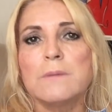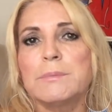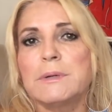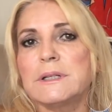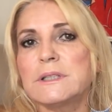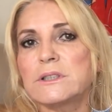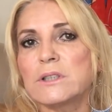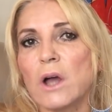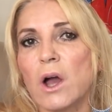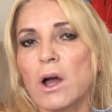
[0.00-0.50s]
But
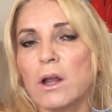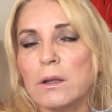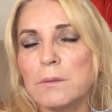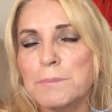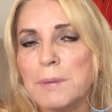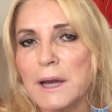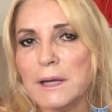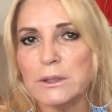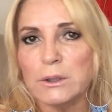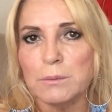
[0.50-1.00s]
it's all
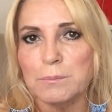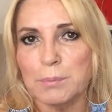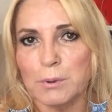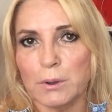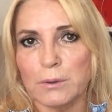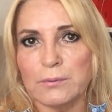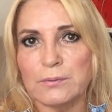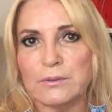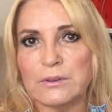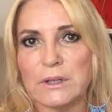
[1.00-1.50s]
about your
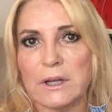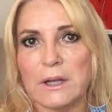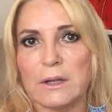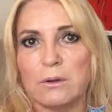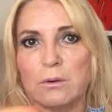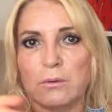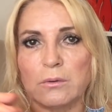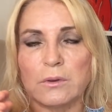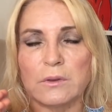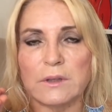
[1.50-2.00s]

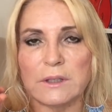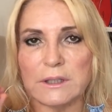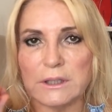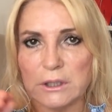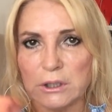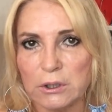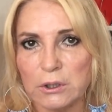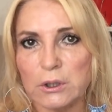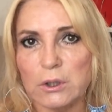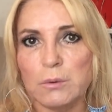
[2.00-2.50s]
birthday, the
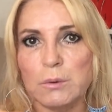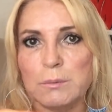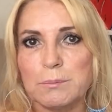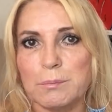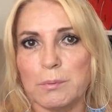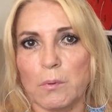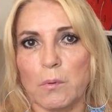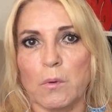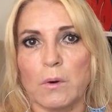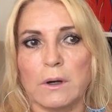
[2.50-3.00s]
year you were
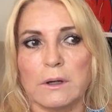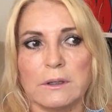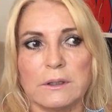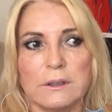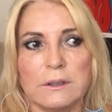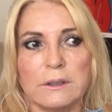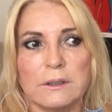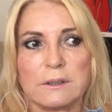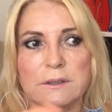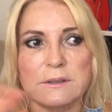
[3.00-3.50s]

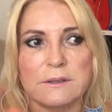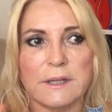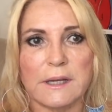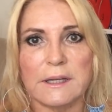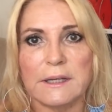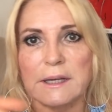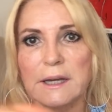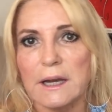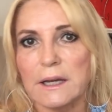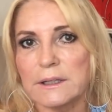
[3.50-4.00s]
born, because they
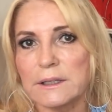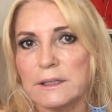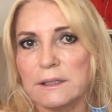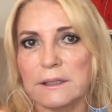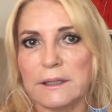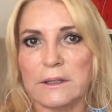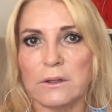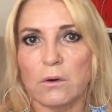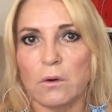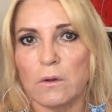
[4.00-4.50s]

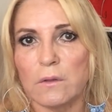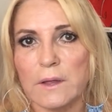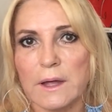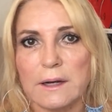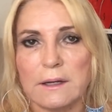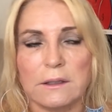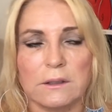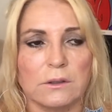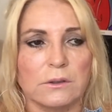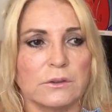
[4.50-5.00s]
calculate all
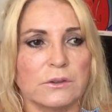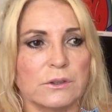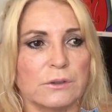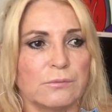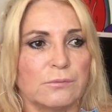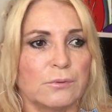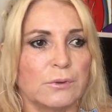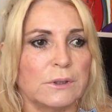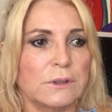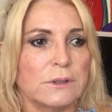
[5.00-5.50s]
that a little
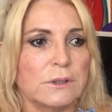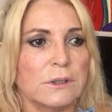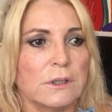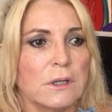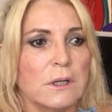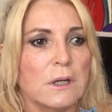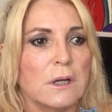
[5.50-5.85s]
different.